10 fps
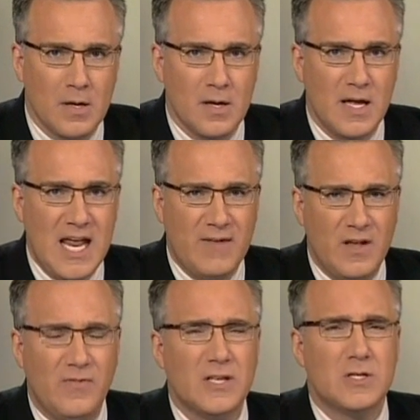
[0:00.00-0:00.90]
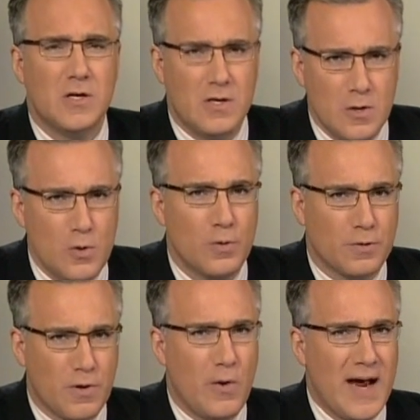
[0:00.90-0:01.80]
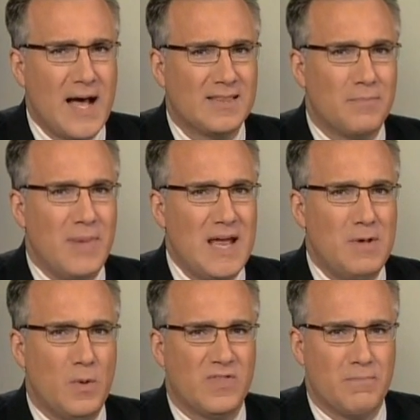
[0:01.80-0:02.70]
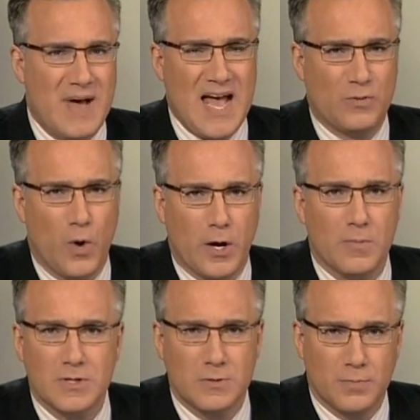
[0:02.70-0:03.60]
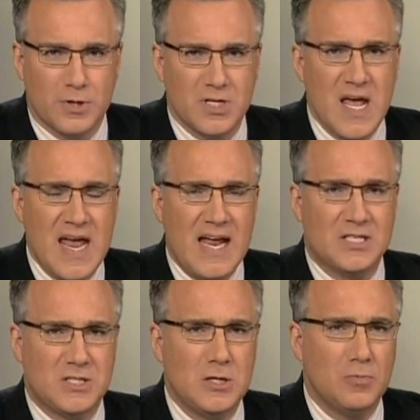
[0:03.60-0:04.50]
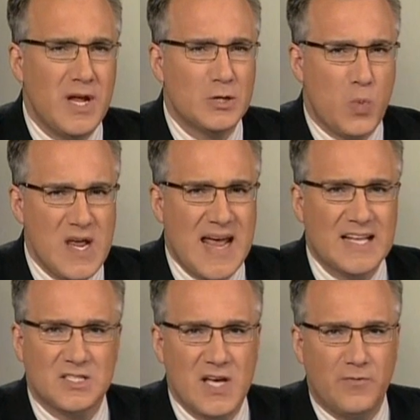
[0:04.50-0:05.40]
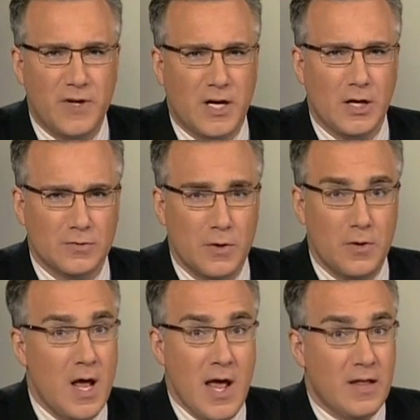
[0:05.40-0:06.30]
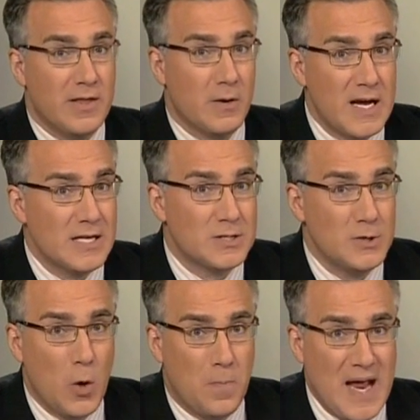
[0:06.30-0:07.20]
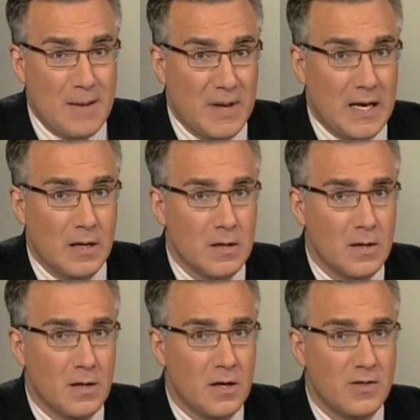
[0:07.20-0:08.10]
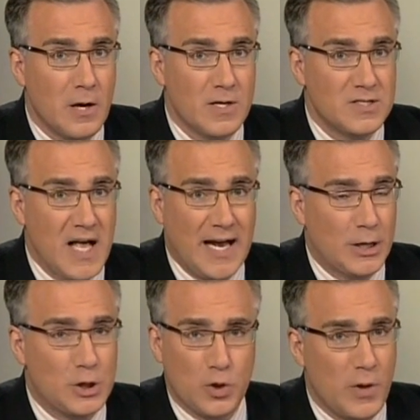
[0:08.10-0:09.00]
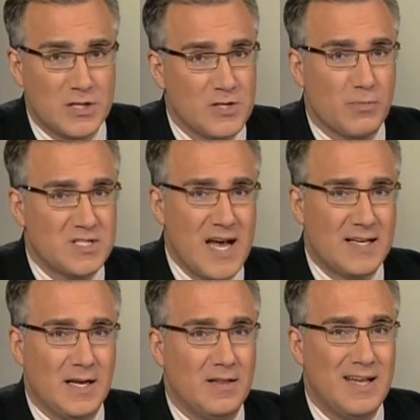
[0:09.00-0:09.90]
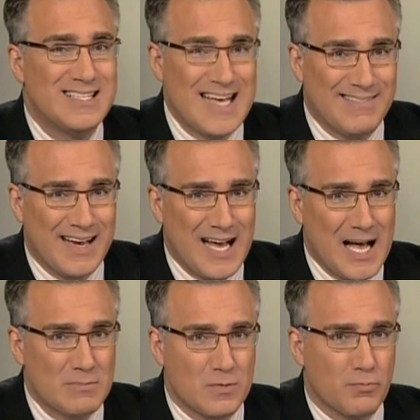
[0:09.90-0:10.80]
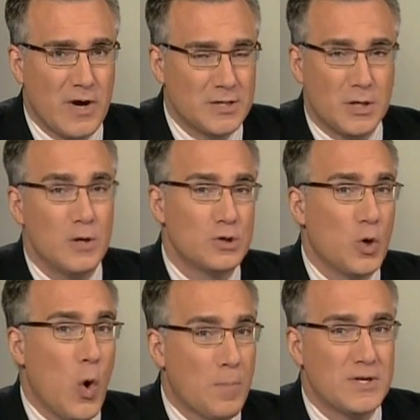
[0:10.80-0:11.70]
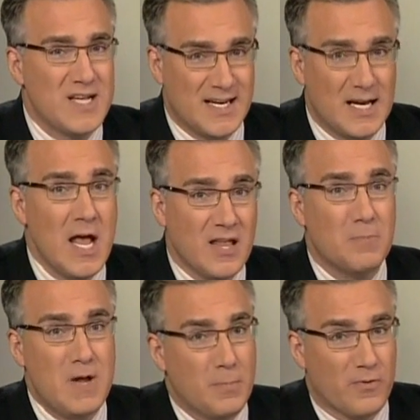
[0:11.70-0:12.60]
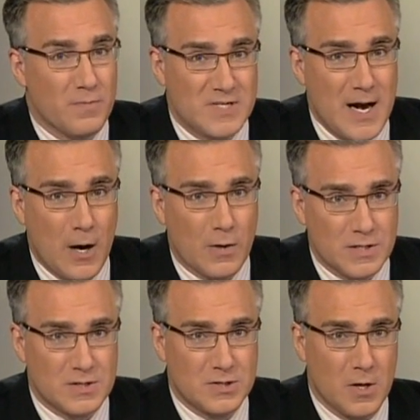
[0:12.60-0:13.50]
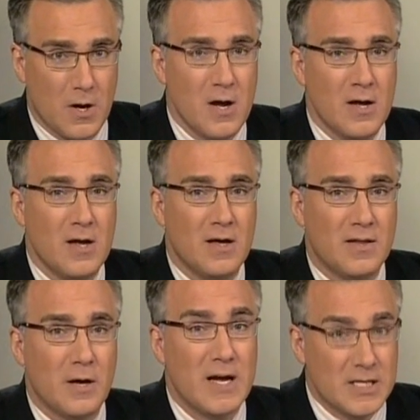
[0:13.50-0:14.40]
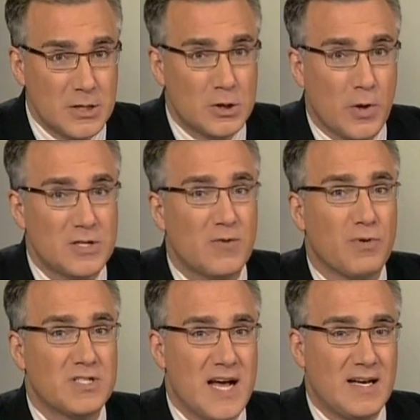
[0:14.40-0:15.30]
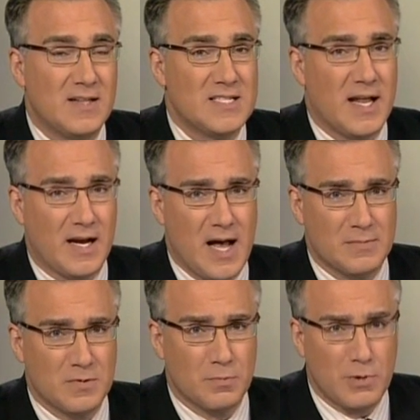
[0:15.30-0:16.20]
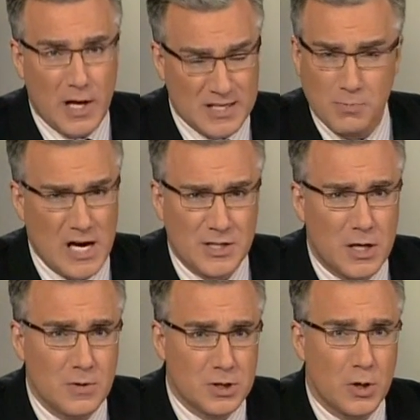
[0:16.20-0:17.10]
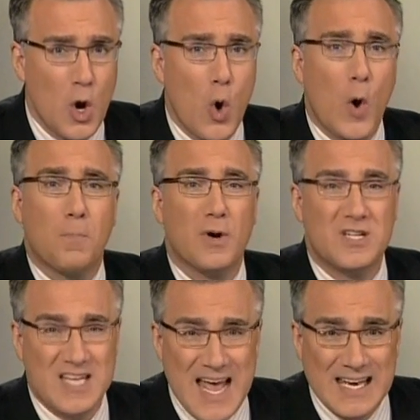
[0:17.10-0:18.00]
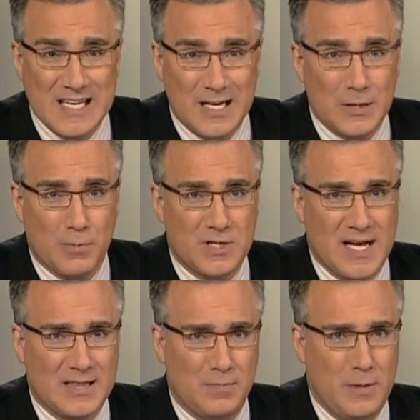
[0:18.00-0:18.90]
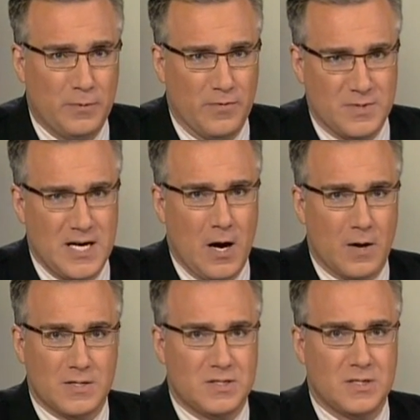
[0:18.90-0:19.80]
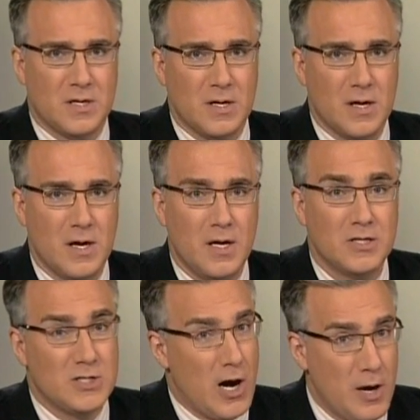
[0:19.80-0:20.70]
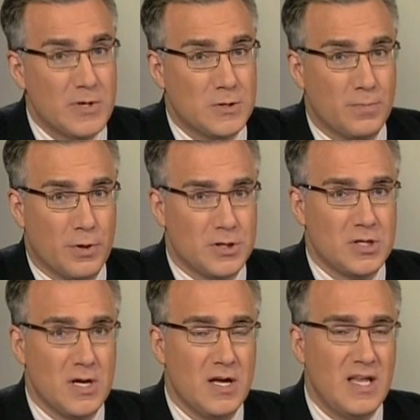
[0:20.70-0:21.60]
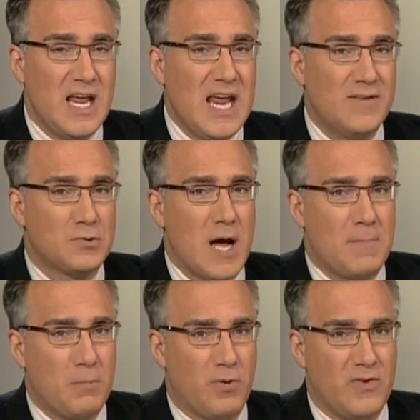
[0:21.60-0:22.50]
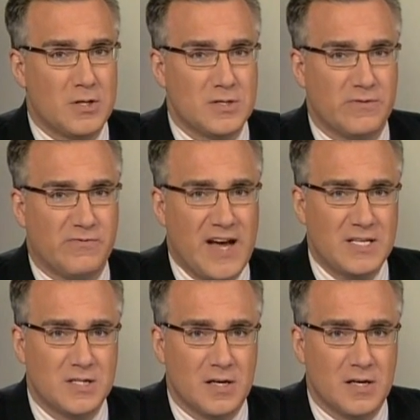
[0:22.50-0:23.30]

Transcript: Even if it's you throwing out the baby with the bathwater, Mr. Bush, it still means we can safely conclude there is no baby. There is not a choice of protecting the telecoms from prosecution or protecting the people from terrorists, sir. There is a choice of protecting the telecoms from prosecution or pretending to protect the people from terrorists. Sorry, Mr. Bush, the eavesdropping provisions of FISA